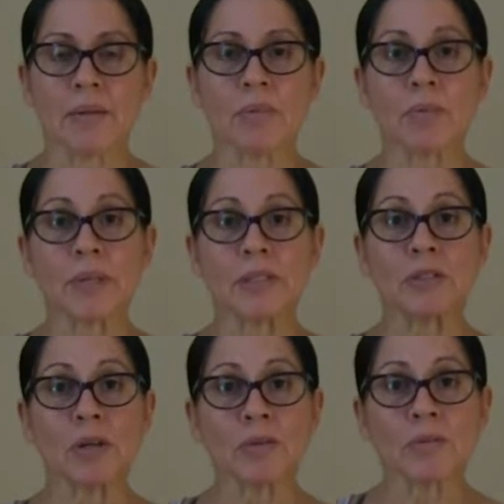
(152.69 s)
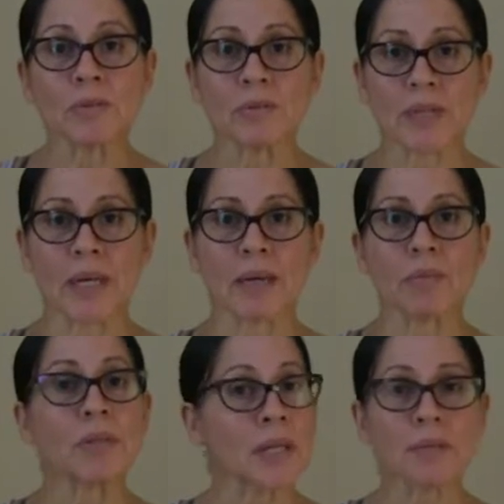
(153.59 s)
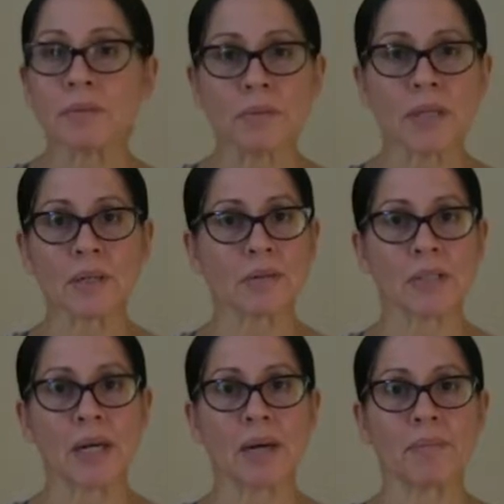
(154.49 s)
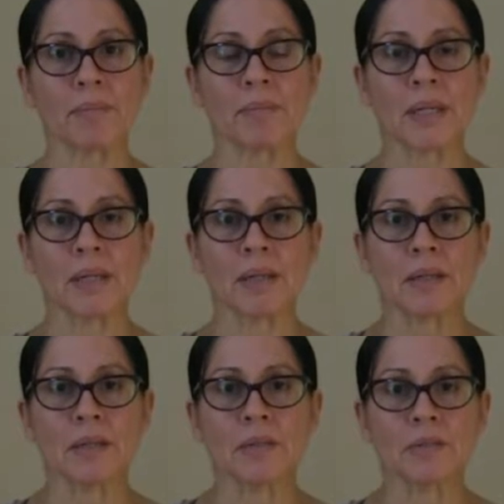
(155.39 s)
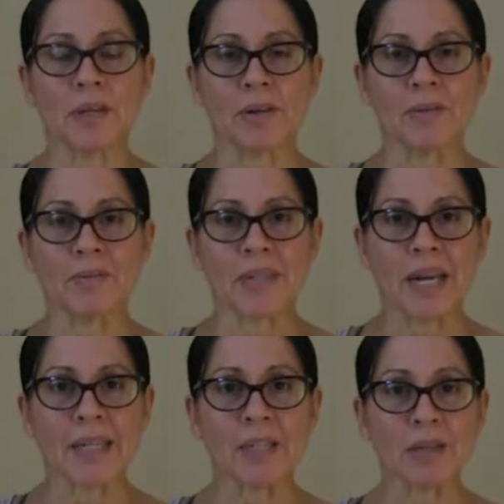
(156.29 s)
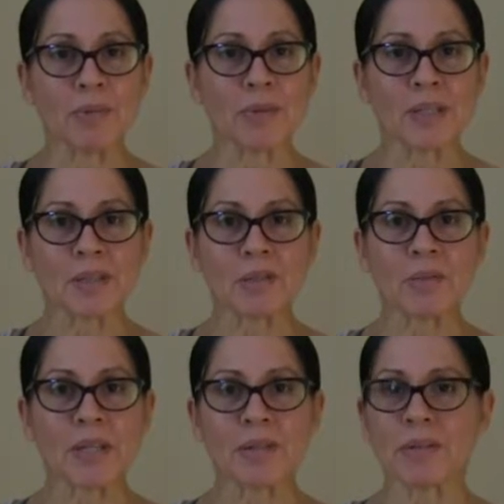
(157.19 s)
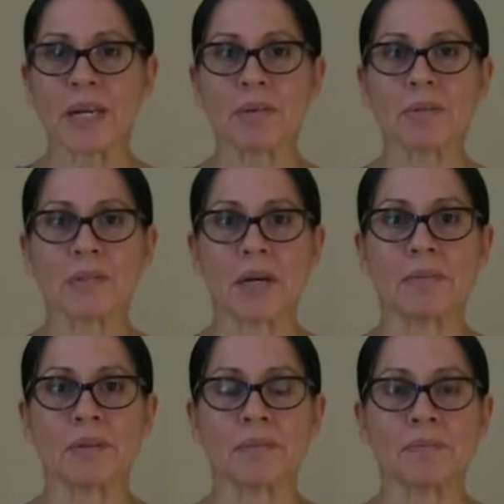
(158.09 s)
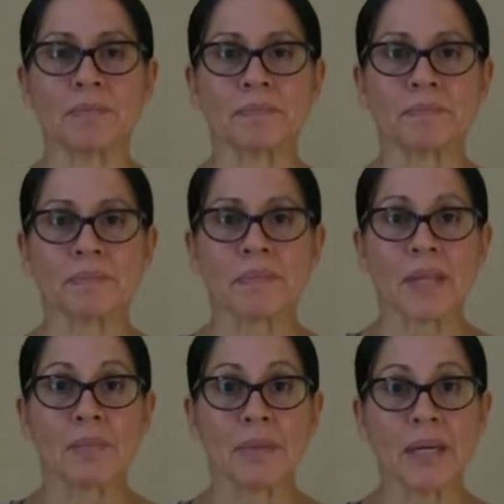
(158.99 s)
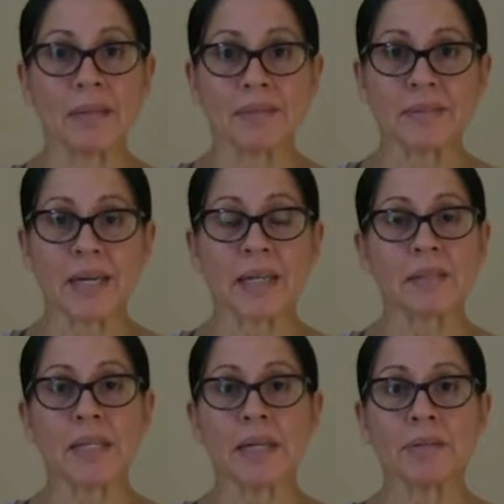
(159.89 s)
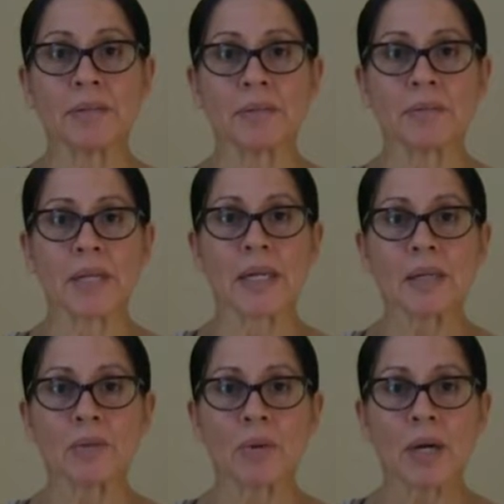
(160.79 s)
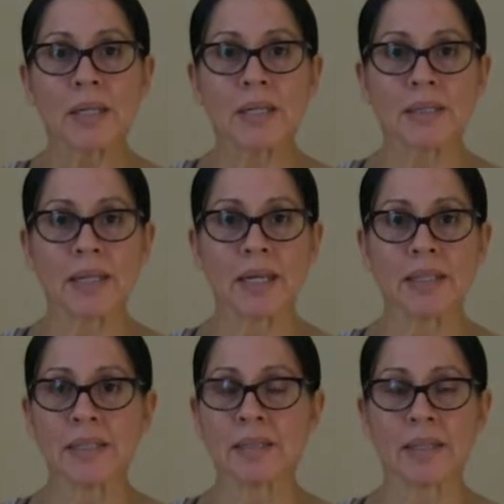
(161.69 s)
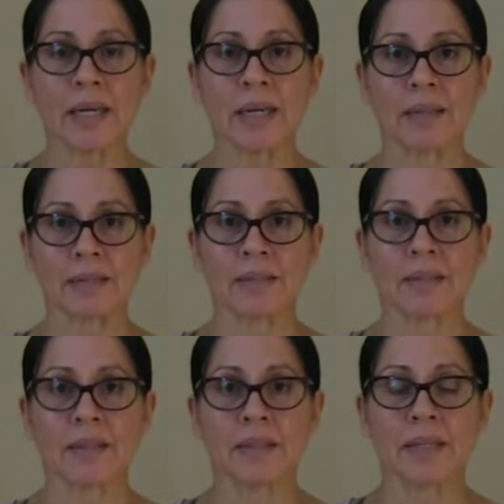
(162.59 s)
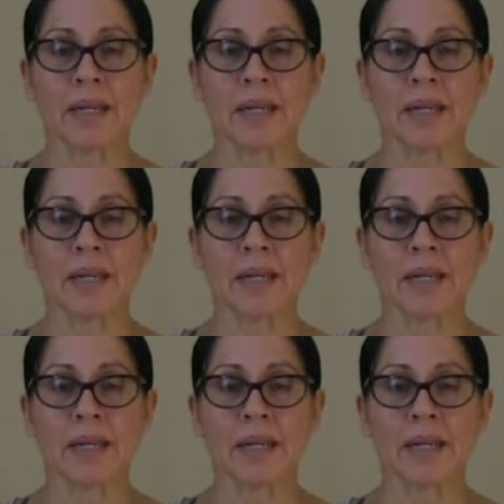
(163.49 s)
And when we don't do that, we're not doing our job. So I know we're at the 300-hour level, but I'll tell you that I could walk into any class